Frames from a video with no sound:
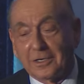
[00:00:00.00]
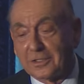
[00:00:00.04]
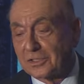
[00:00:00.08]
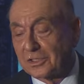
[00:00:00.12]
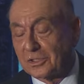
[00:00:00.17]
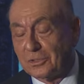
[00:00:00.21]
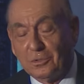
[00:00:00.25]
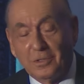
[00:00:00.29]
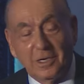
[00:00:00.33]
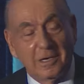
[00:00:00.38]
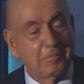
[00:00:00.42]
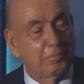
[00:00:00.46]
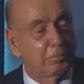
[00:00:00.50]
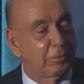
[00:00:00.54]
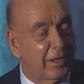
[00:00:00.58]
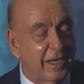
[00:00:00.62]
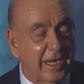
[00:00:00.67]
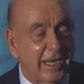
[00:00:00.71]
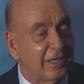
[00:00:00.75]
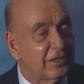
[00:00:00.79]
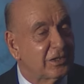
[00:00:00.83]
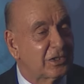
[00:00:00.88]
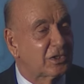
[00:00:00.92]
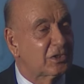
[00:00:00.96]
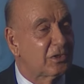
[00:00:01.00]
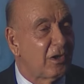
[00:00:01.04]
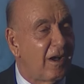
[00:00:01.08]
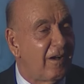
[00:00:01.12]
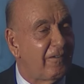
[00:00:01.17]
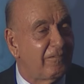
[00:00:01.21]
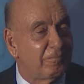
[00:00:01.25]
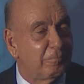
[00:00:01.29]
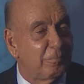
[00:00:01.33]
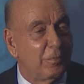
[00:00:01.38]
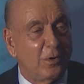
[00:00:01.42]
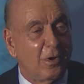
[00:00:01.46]
student, playing
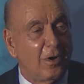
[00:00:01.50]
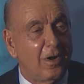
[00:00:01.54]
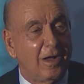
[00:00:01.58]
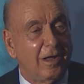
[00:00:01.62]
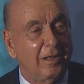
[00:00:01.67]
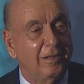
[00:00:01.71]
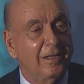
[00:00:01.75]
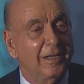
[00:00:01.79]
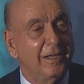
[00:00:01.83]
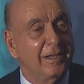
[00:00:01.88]
softball,